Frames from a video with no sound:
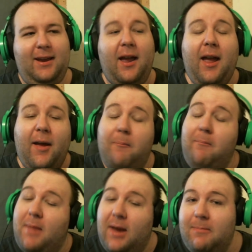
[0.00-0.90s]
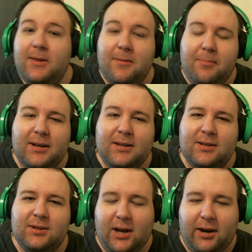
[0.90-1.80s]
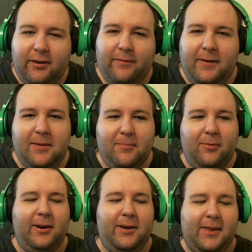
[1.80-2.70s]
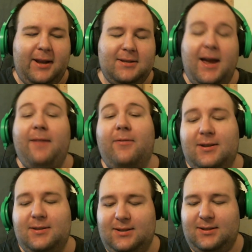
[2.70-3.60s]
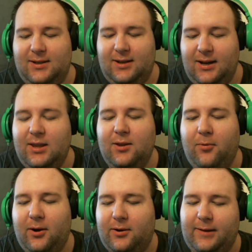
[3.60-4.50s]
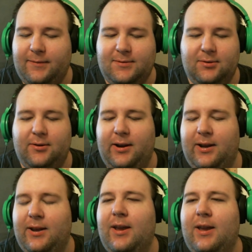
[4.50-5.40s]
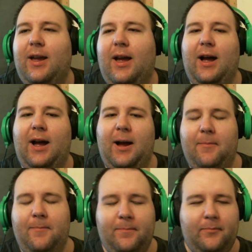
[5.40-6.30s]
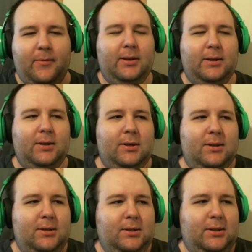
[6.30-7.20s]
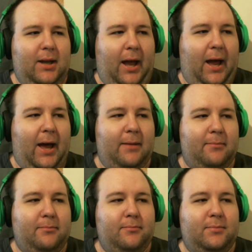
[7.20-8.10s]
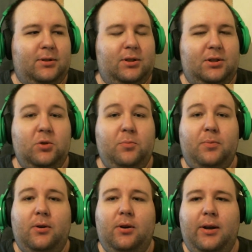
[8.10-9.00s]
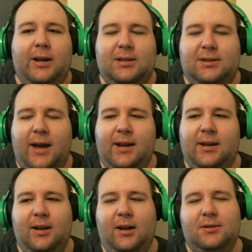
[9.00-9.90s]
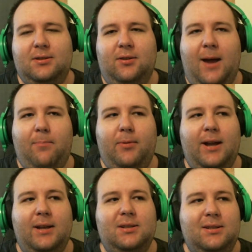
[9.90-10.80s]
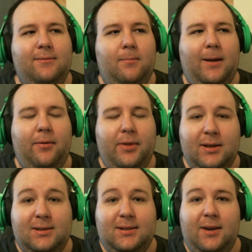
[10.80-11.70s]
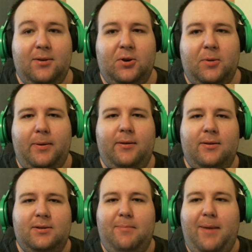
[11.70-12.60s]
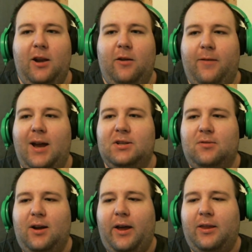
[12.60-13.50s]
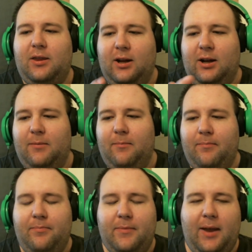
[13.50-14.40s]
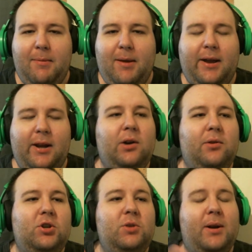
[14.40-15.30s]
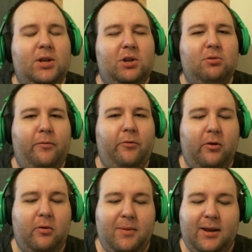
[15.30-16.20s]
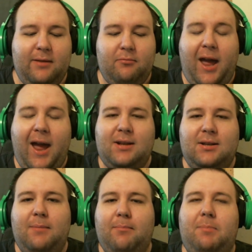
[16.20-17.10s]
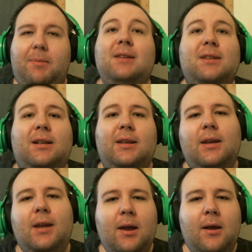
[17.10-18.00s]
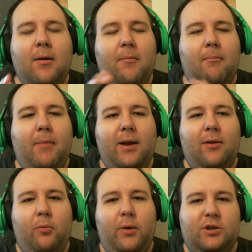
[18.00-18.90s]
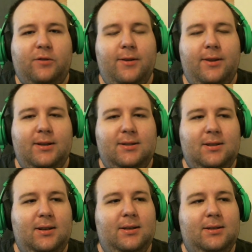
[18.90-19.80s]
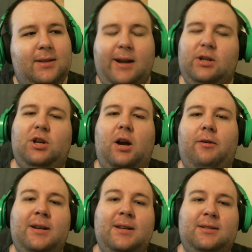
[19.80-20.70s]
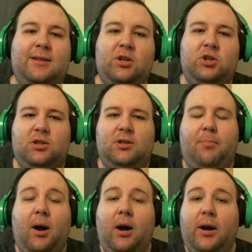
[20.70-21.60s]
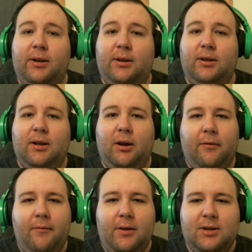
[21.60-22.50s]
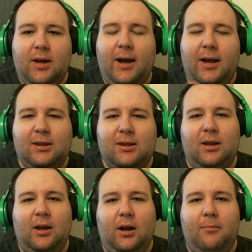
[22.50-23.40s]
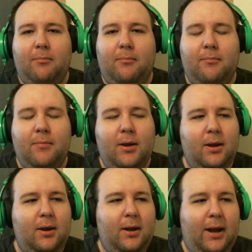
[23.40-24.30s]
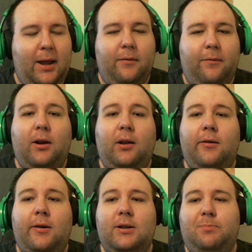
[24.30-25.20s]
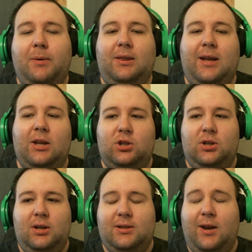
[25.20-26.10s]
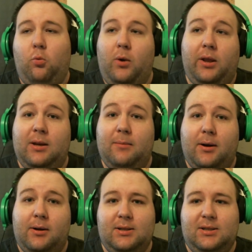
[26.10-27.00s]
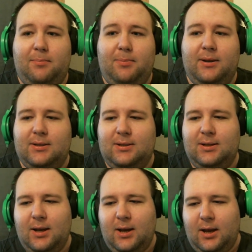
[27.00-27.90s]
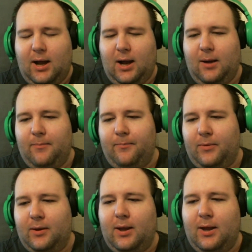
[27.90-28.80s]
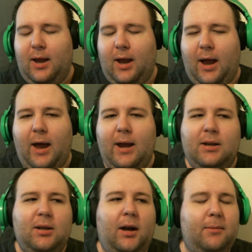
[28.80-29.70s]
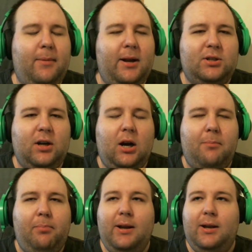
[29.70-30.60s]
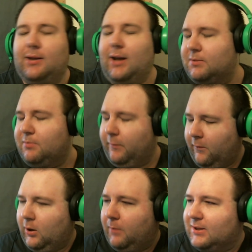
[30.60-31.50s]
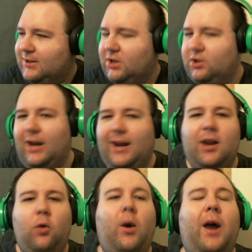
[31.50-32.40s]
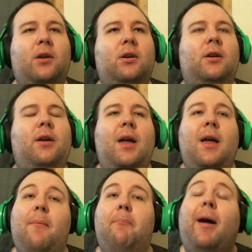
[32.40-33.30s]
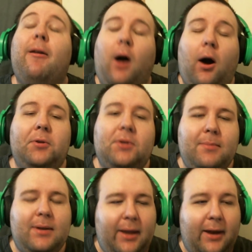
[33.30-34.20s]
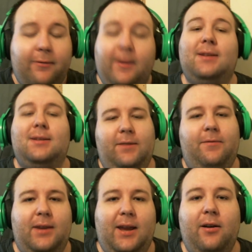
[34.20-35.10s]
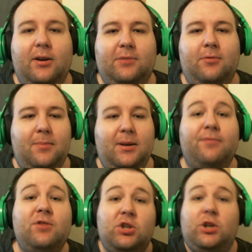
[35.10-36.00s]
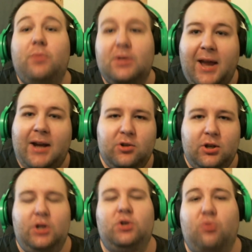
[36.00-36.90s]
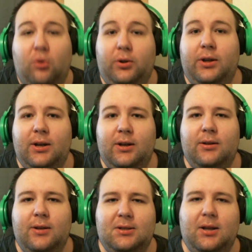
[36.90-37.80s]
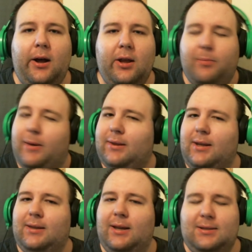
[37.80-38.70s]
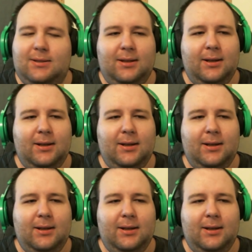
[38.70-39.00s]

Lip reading: am maybe the biggest Azshara fanboy that has ever existed in the Warcraft story. I am super excited and also apprehensive about this and her appearance in Battle for Azeroth. I'm not going to go too much into it before we begin reacting, but basically, my wish for this is that Azshara is not just a pawn of N'Zoth and the Void Lords, but that she is a willing participant. I talked about Azshara plenty of times before, but essentially I kind of want her. My ultimate fantasy for the character would be if she was actually controlling N'Zoth, but I think that's